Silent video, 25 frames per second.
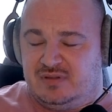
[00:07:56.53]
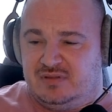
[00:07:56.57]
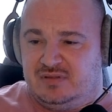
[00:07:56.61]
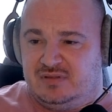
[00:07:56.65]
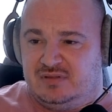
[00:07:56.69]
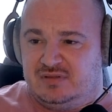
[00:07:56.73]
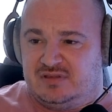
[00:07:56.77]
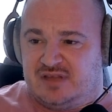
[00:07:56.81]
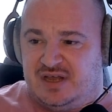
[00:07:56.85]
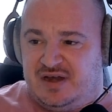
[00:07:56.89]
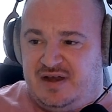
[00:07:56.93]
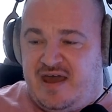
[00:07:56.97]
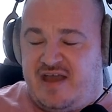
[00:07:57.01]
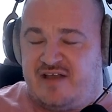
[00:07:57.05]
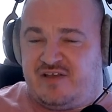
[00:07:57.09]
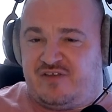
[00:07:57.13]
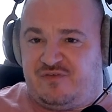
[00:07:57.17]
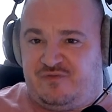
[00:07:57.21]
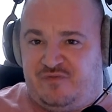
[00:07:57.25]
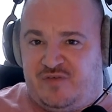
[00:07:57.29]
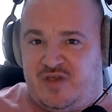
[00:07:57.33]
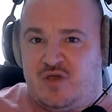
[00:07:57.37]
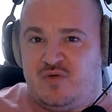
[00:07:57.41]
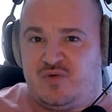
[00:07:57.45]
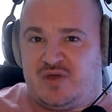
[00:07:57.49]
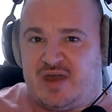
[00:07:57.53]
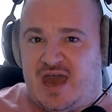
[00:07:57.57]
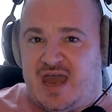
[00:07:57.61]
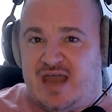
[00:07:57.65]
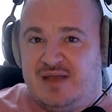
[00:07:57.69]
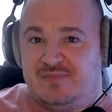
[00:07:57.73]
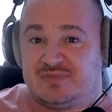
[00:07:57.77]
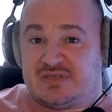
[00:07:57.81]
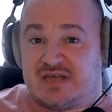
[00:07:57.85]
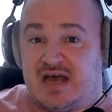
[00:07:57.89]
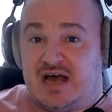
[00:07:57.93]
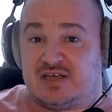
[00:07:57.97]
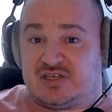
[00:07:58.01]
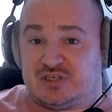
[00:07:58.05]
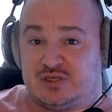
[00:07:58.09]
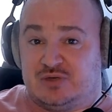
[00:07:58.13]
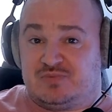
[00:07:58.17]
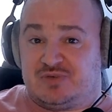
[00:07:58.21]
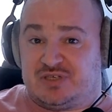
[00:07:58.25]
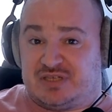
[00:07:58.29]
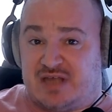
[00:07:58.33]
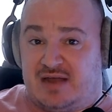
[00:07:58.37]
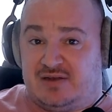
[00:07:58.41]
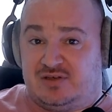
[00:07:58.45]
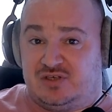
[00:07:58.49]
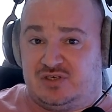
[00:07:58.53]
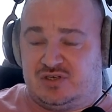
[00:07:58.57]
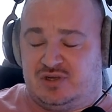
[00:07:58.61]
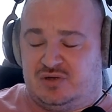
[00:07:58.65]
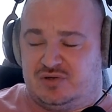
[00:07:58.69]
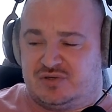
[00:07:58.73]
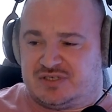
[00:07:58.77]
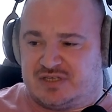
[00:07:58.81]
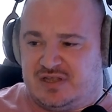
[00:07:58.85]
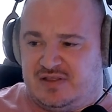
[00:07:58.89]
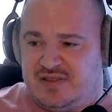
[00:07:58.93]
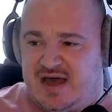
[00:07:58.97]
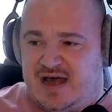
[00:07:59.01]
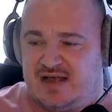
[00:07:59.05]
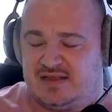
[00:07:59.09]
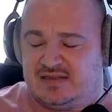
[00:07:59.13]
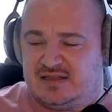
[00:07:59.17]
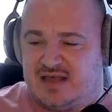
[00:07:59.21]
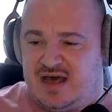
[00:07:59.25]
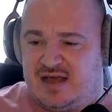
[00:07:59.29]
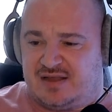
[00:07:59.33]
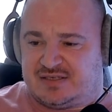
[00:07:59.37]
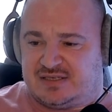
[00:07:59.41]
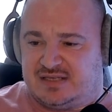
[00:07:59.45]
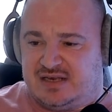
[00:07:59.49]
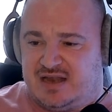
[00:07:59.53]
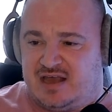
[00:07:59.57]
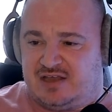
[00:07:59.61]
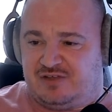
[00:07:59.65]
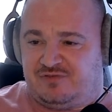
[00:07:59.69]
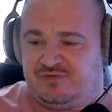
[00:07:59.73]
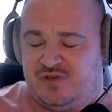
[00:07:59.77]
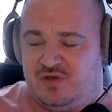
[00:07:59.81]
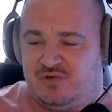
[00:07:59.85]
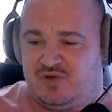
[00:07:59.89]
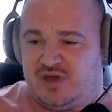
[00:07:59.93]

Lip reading: the next few games are substantial. So that's the next few